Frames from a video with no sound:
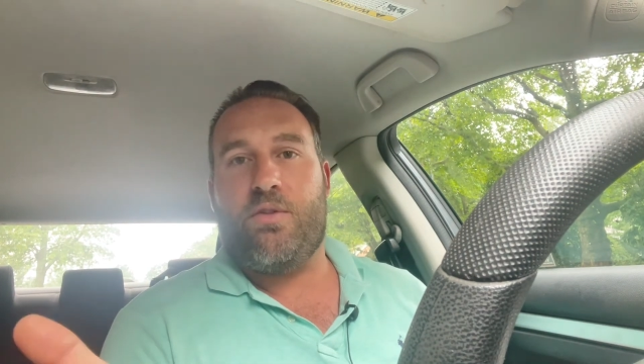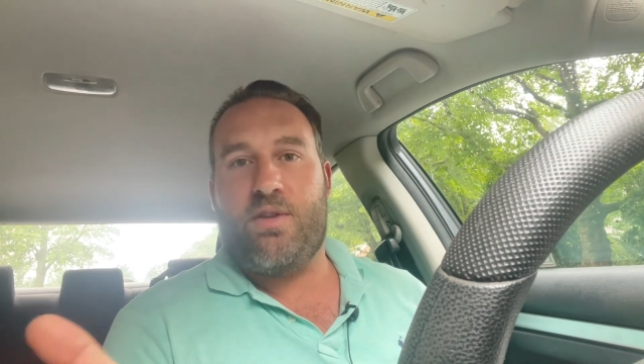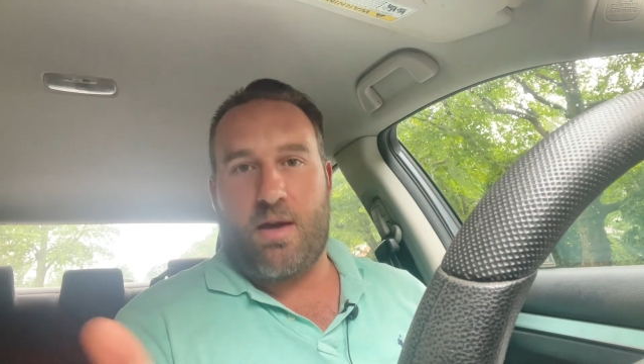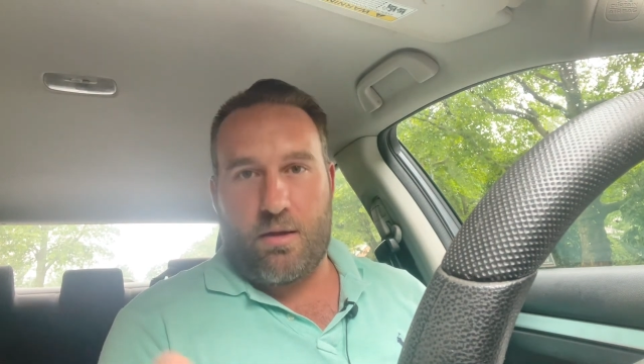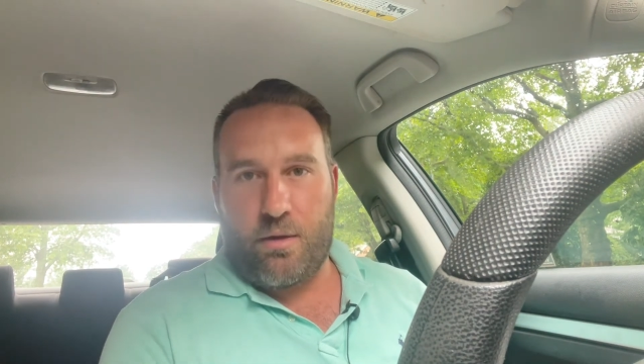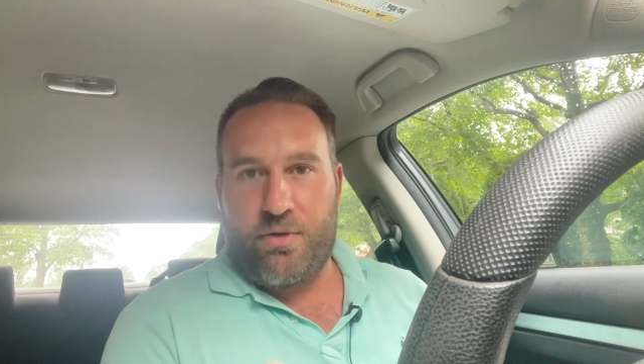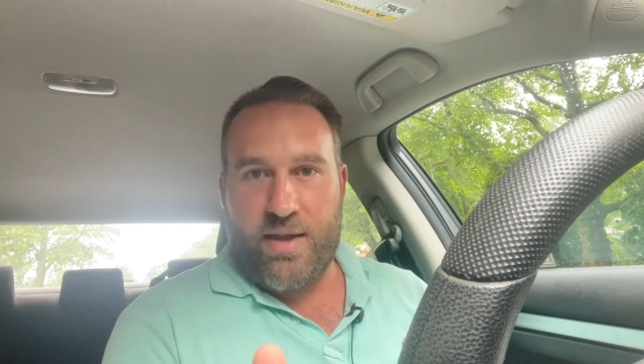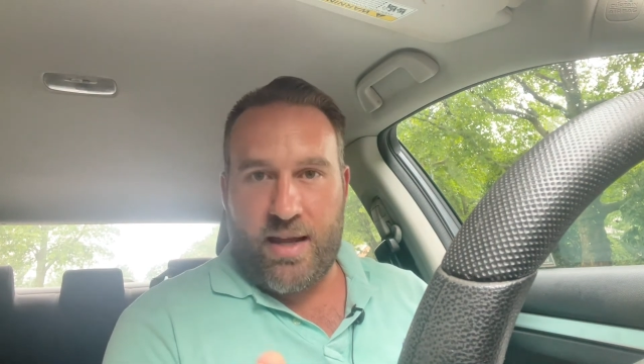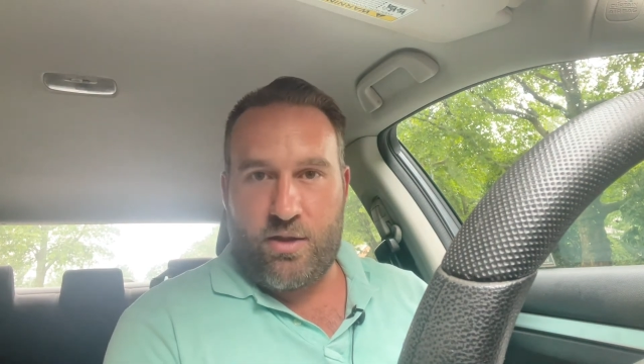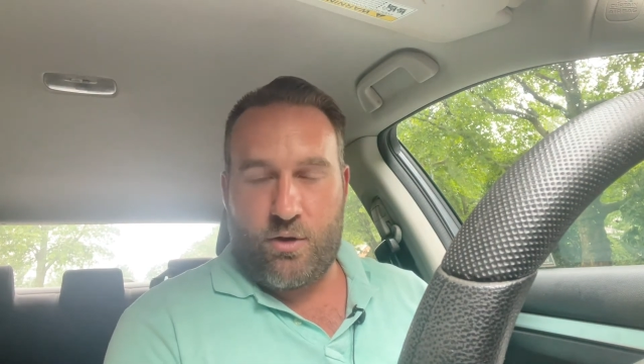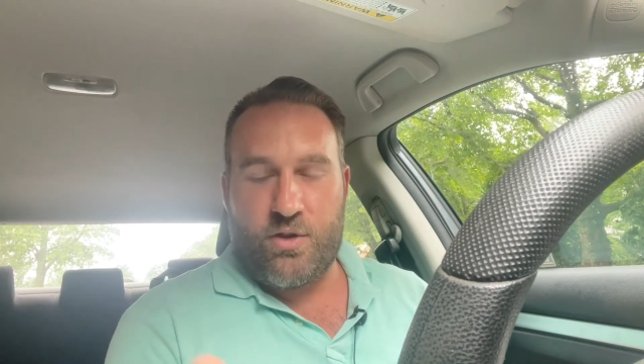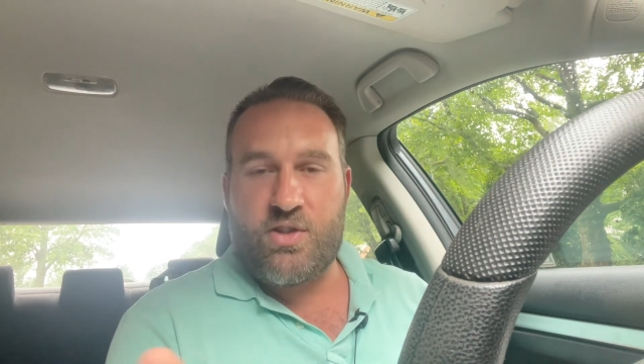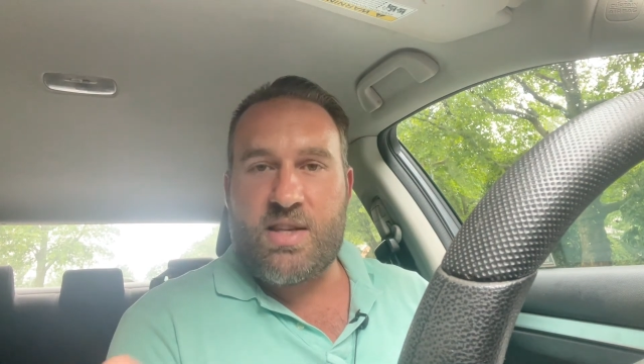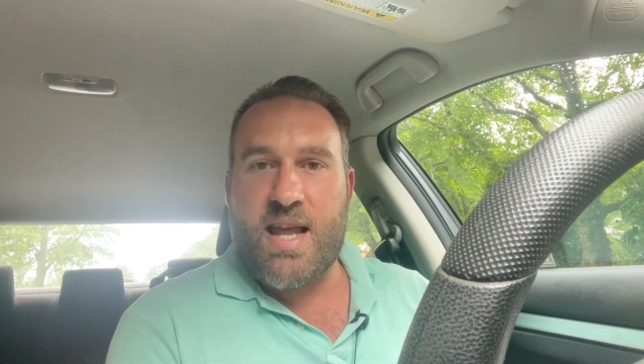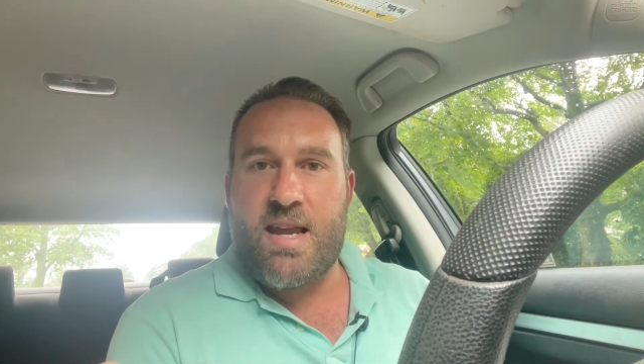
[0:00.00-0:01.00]
the other thing
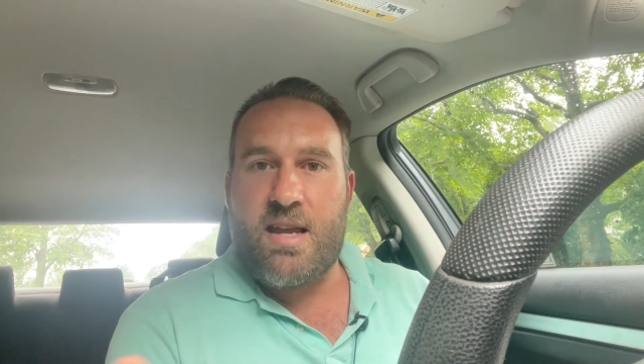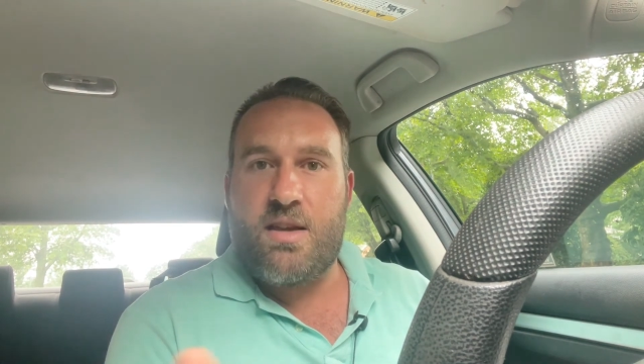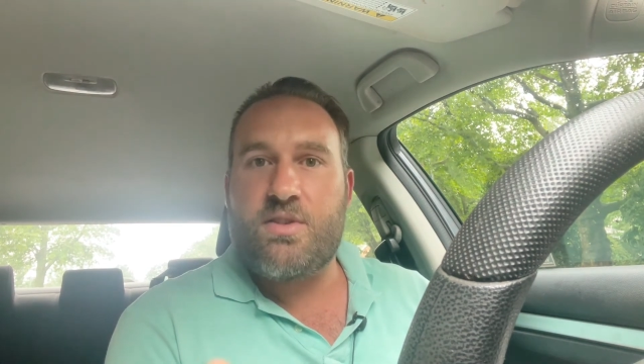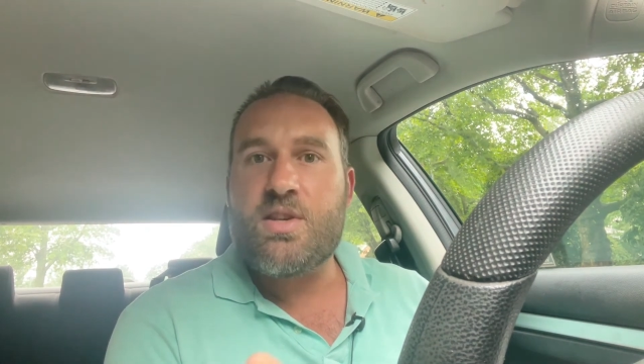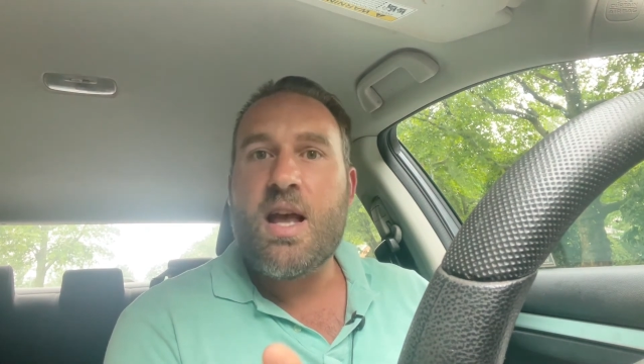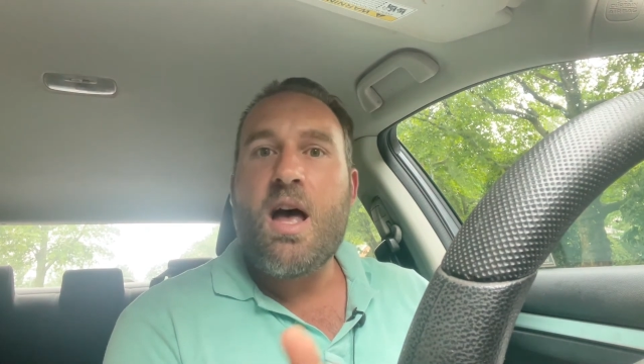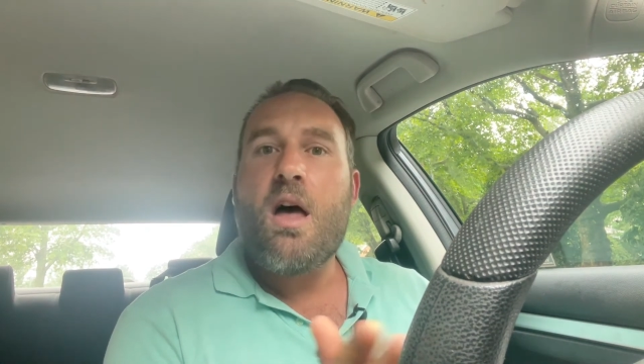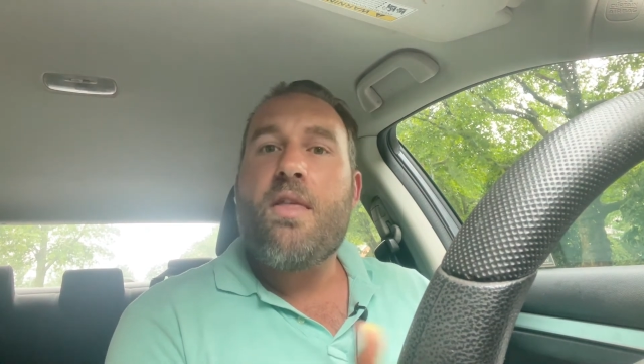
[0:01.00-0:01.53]
they'll say is,